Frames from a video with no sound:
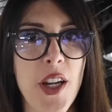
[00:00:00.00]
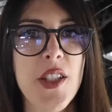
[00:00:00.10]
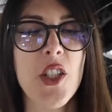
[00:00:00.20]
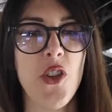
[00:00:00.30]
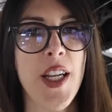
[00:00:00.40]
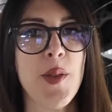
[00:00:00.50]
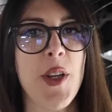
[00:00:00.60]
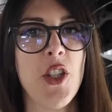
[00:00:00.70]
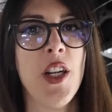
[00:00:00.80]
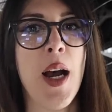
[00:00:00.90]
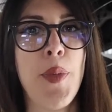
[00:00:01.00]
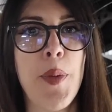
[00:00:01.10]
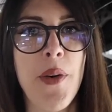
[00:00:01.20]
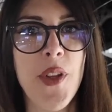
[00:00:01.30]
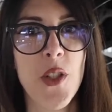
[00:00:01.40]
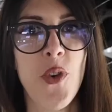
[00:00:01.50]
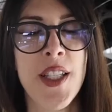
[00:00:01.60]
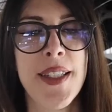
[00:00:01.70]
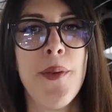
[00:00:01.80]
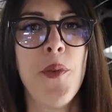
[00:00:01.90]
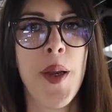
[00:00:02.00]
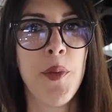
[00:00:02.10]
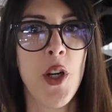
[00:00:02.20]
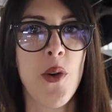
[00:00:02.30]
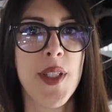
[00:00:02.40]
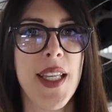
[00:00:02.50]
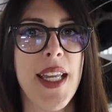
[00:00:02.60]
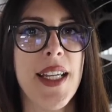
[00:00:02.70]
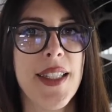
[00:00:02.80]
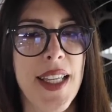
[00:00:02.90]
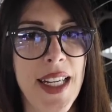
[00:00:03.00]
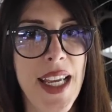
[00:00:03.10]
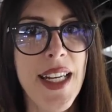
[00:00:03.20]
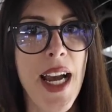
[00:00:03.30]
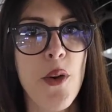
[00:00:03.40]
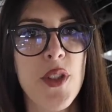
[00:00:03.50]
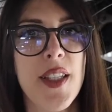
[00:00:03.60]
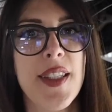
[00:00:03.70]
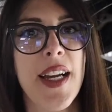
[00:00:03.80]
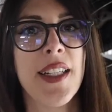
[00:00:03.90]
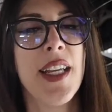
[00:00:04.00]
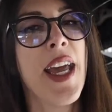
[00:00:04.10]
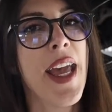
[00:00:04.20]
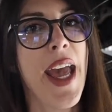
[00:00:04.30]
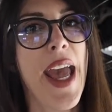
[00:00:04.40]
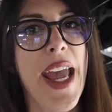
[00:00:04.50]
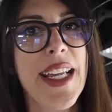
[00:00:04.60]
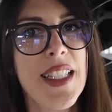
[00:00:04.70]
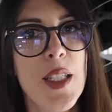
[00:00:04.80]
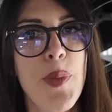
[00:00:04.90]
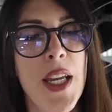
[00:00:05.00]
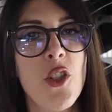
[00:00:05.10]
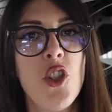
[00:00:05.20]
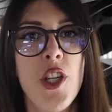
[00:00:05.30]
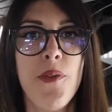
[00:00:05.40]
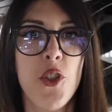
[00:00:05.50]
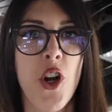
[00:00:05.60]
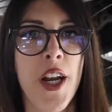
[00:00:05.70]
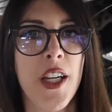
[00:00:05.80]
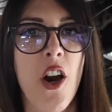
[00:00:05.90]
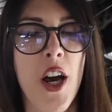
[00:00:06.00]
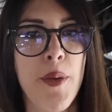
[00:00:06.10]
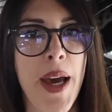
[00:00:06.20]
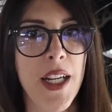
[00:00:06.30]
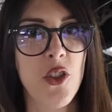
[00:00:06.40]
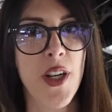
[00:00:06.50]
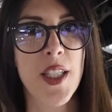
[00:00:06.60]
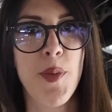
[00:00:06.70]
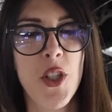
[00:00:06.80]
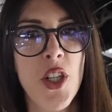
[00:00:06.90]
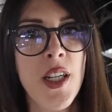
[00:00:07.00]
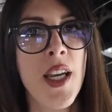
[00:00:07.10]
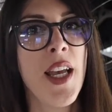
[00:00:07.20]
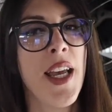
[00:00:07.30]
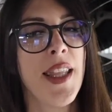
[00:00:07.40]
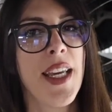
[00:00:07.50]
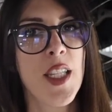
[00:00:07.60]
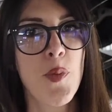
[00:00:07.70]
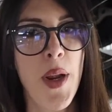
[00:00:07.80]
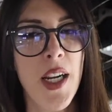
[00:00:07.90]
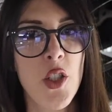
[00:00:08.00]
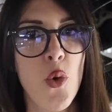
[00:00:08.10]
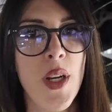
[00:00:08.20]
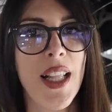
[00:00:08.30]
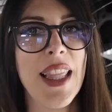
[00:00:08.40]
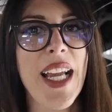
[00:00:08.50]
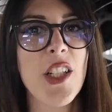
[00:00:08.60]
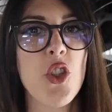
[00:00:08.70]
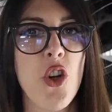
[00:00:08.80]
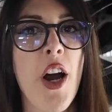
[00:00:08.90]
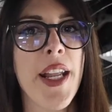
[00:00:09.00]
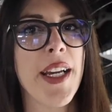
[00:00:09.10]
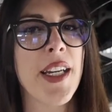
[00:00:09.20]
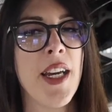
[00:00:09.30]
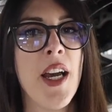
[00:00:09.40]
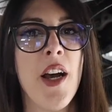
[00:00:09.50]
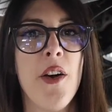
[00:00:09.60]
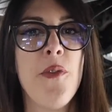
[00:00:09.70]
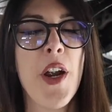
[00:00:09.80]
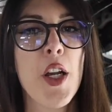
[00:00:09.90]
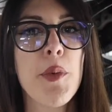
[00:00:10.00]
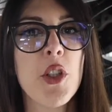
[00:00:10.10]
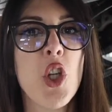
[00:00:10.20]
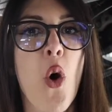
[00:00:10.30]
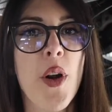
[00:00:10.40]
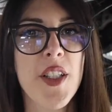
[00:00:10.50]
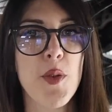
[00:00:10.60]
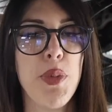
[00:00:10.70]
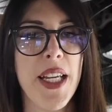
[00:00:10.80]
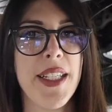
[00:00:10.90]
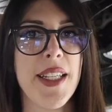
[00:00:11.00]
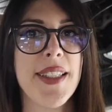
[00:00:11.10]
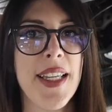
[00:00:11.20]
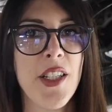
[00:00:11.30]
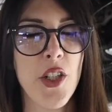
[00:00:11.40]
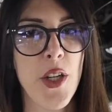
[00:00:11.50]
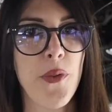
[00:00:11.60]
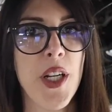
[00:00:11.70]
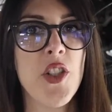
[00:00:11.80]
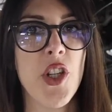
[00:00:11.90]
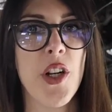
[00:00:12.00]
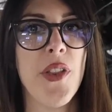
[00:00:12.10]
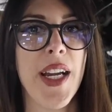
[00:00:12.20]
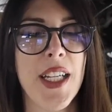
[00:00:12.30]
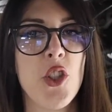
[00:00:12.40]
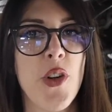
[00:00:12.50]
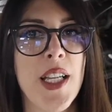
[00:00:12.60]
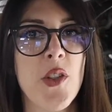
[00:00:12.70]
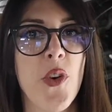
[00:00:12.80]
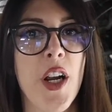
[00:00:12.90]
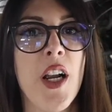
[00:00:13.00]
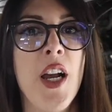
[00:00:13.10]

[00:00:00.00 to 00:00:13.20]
as the transmission up above this front subframe goes, it is an in-house designed 8-speed Shiptronic automatic transmission that is paired to an electronic variable torque split center differential that can transfer